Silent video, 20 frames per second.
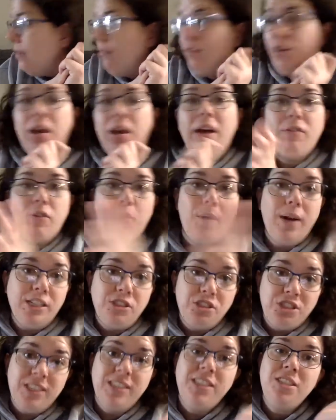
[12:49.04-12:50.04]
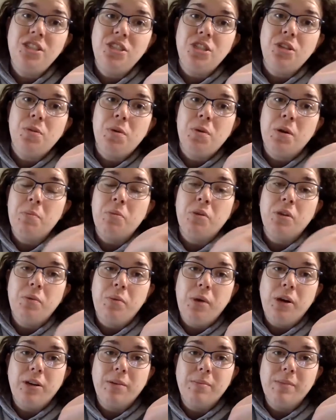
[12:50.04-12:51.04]
if you have questions, you are more than
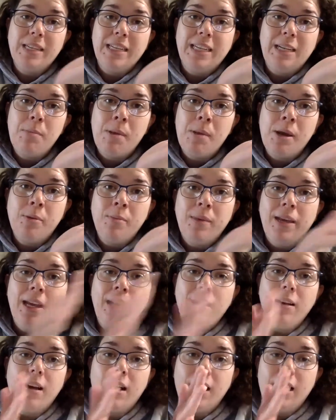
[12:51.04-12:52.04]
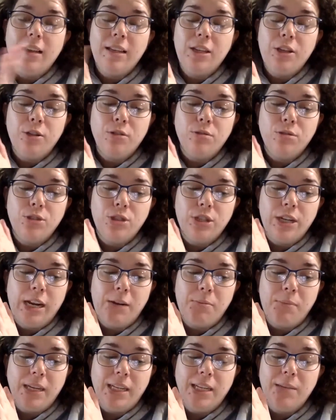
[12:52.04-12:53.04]
welcome to email me. You should
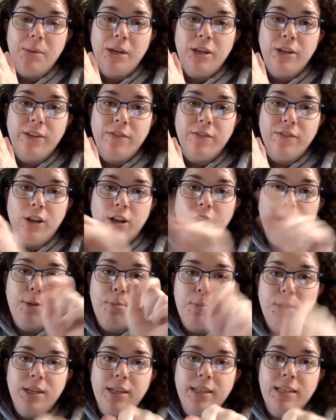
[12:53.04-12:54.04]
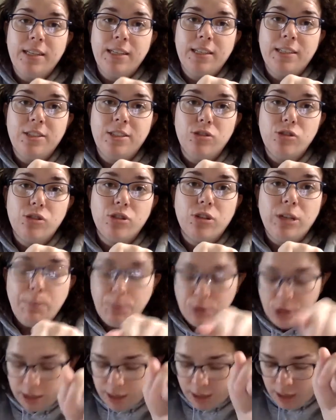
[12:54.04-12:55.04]
have my email. If not, I'll put it in the
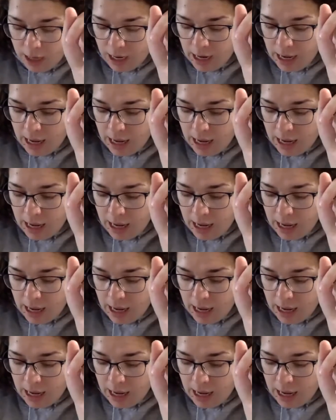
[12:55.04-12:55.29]
description.